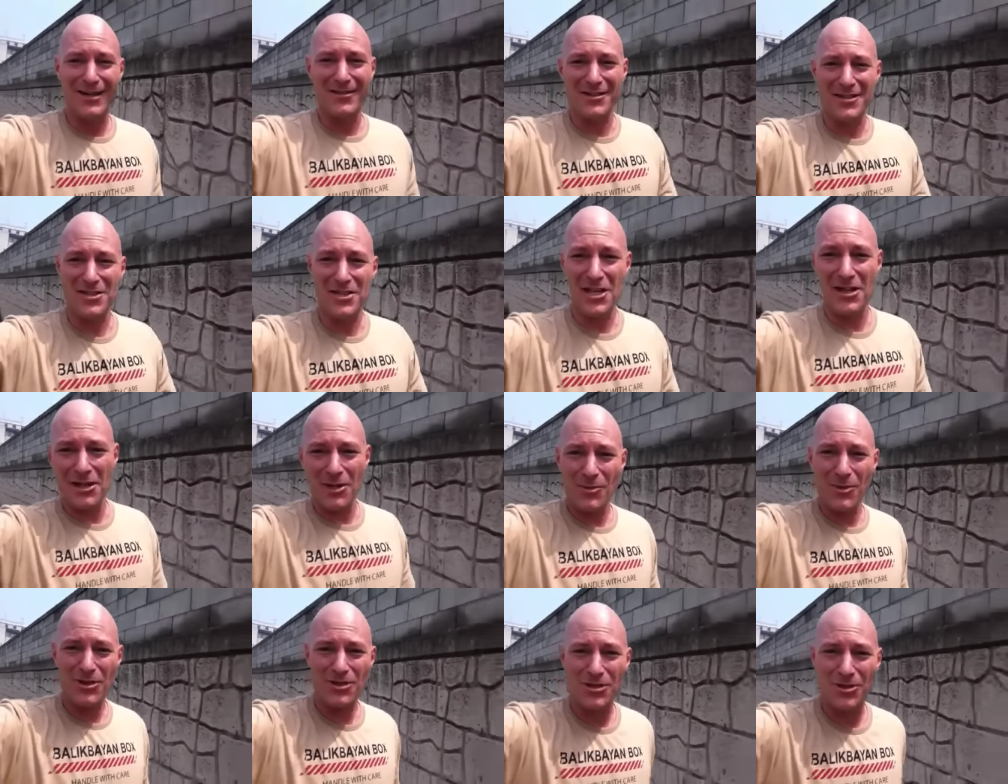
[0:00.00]
The
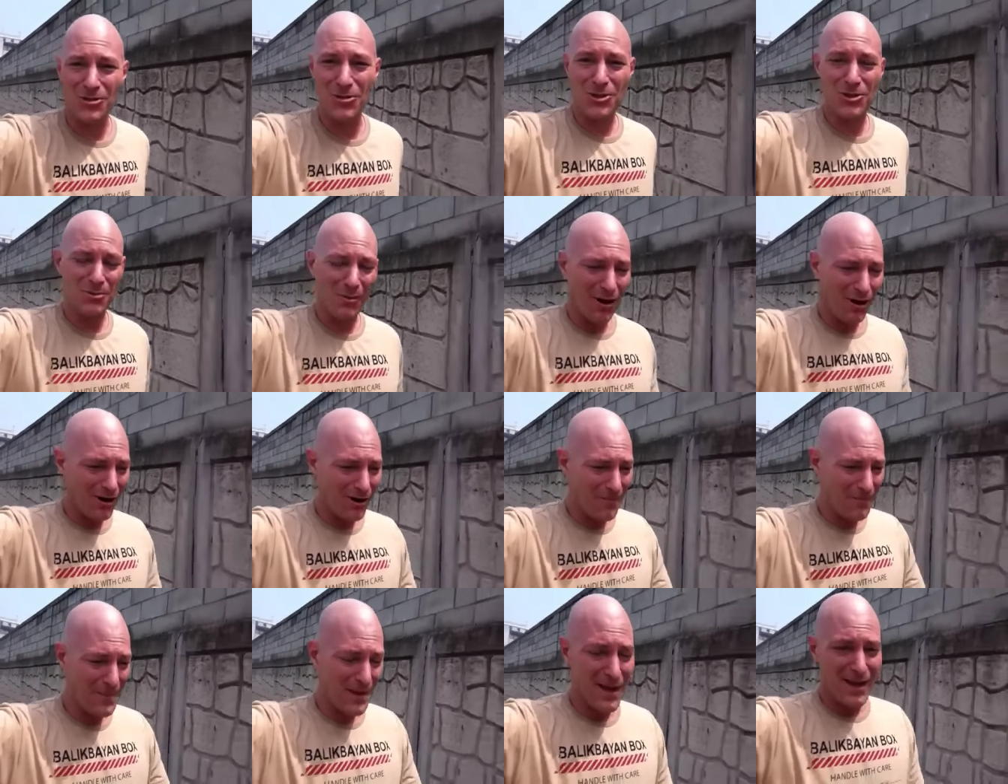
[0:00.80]
ceiling was too
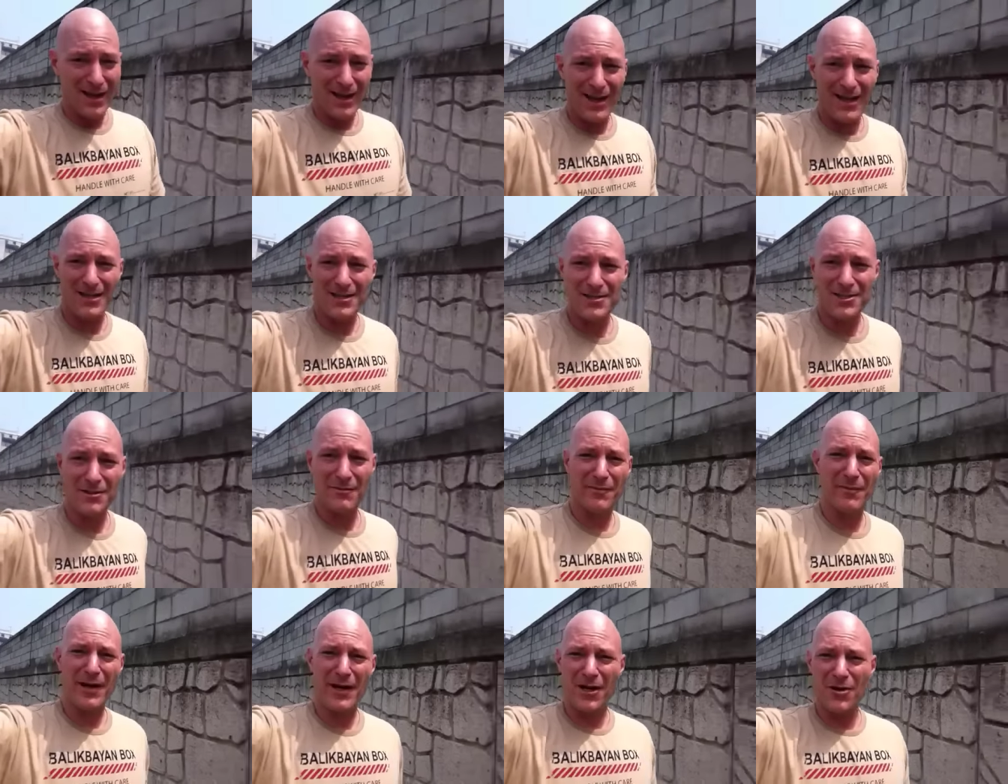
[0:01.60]
small, and
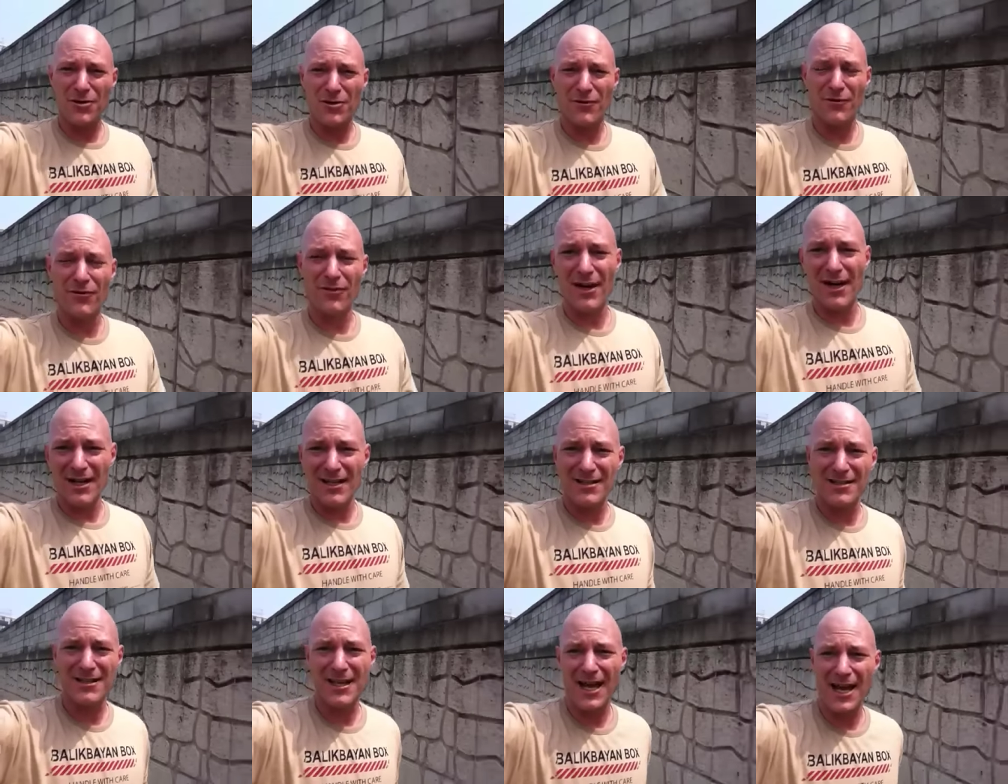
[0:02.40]
some of my other
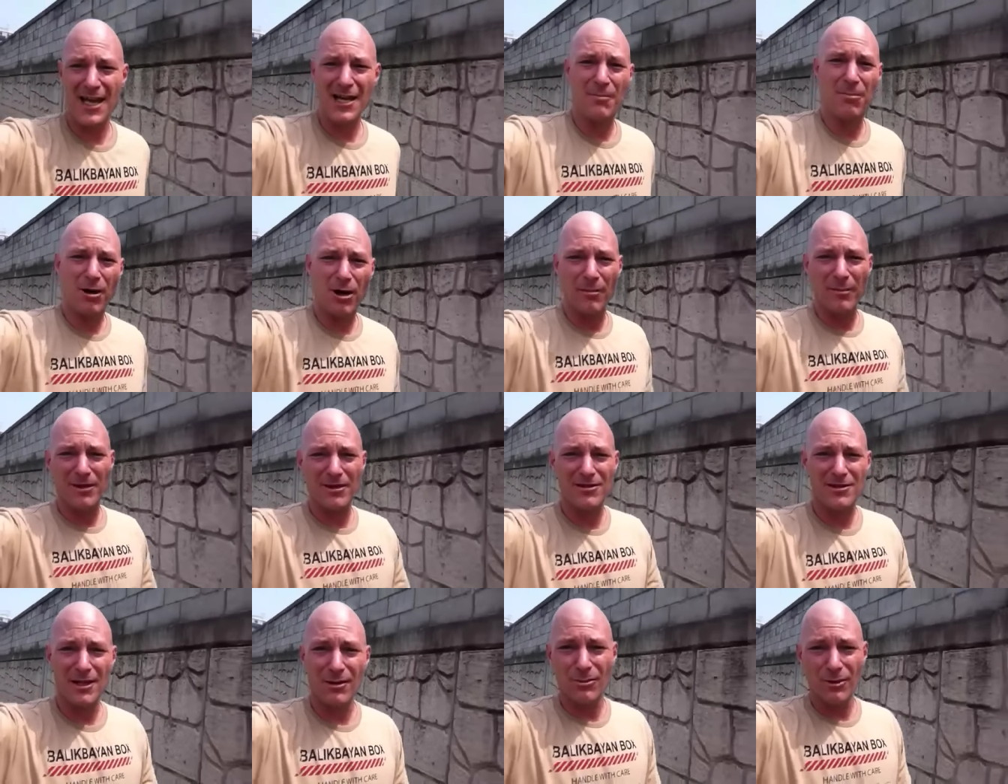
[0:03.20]
friends had
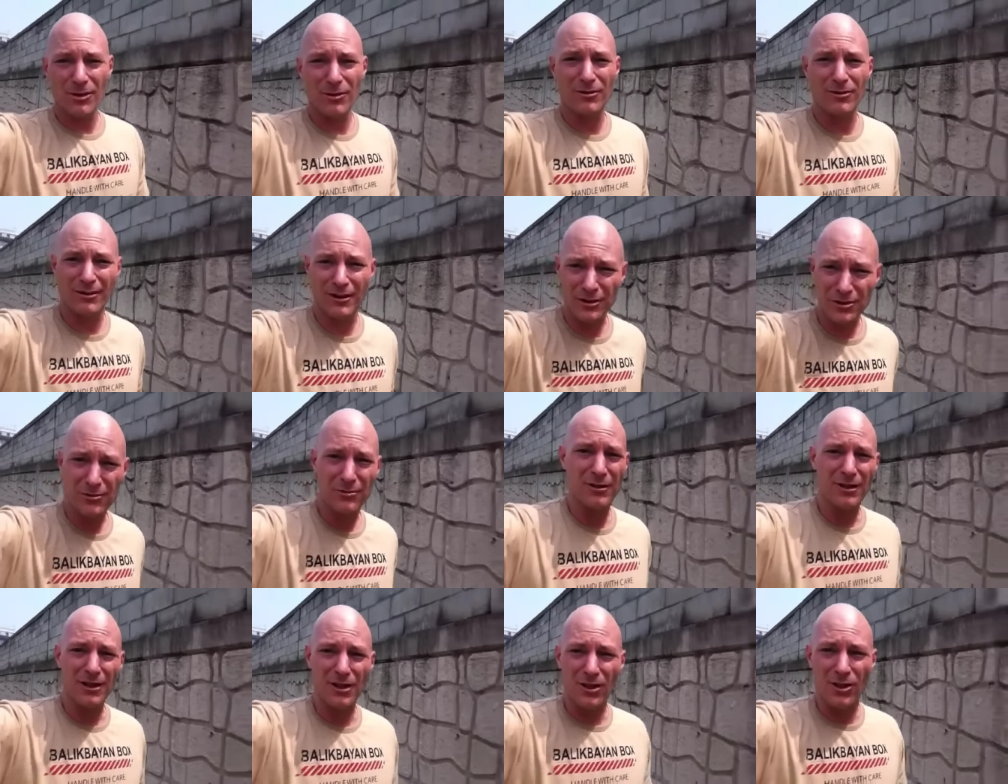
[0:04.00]
apartments that were
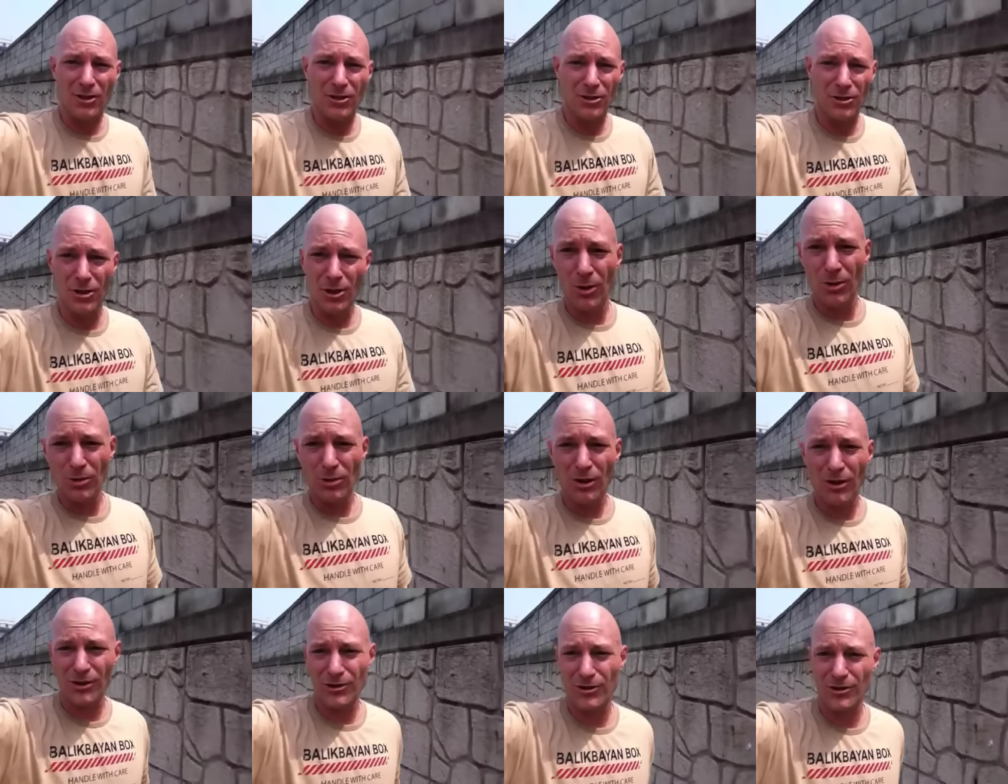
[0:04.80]
literally no
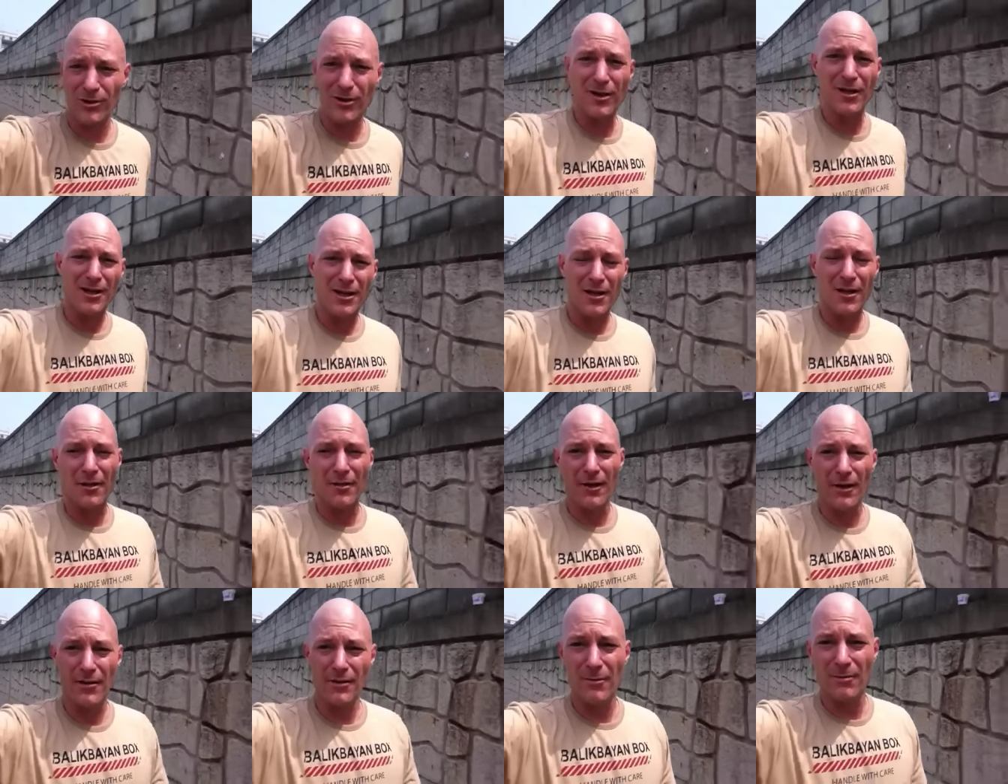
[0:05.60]
larger
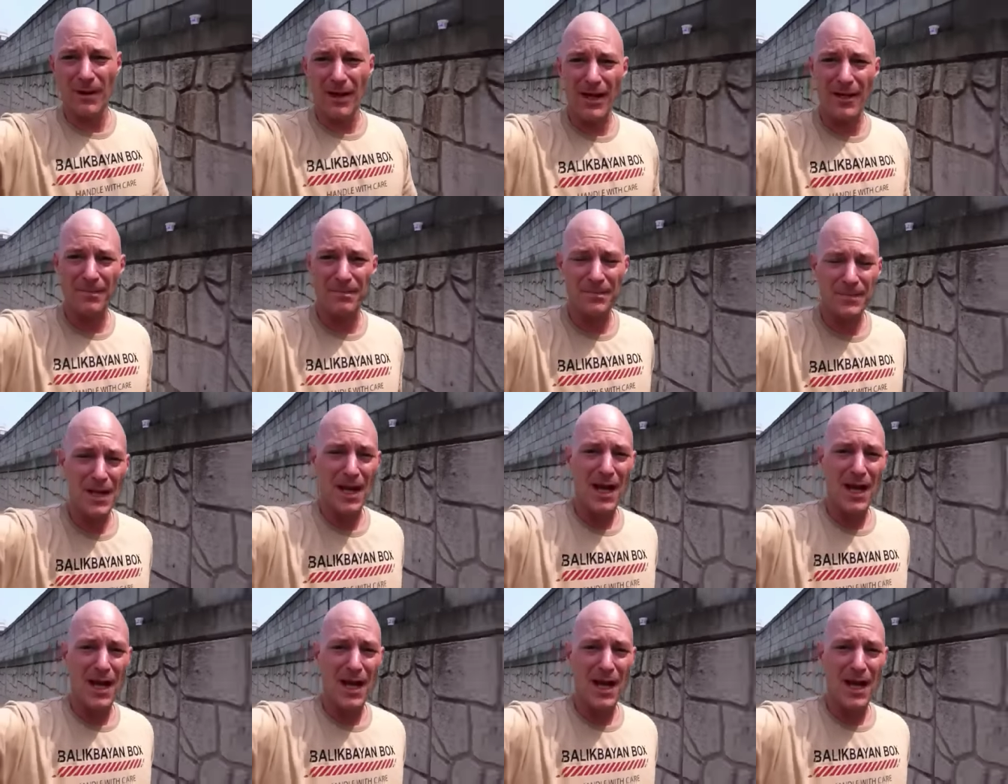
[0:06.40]
than their bed.